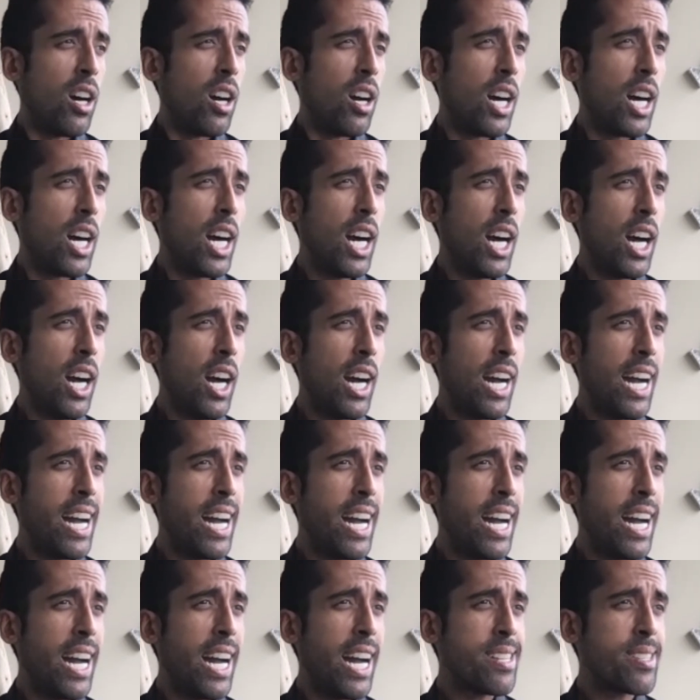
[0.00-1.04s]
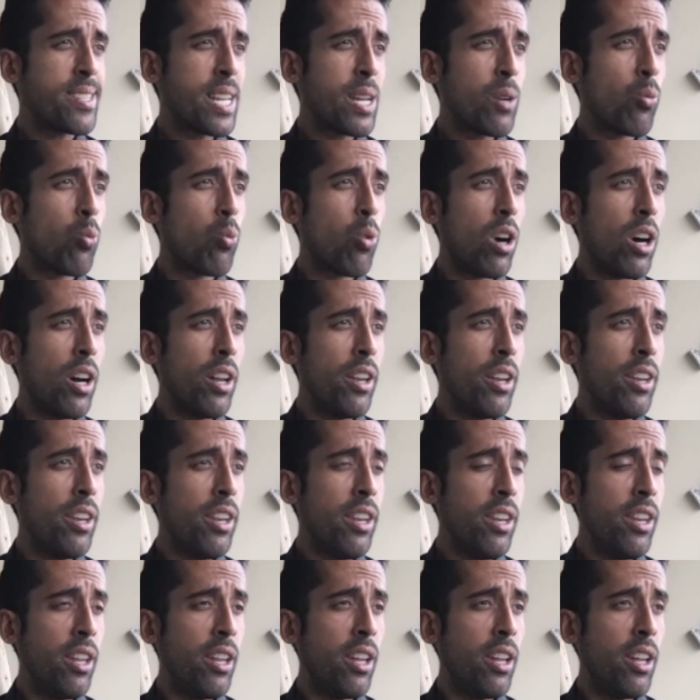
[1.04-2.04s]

I'd say 1,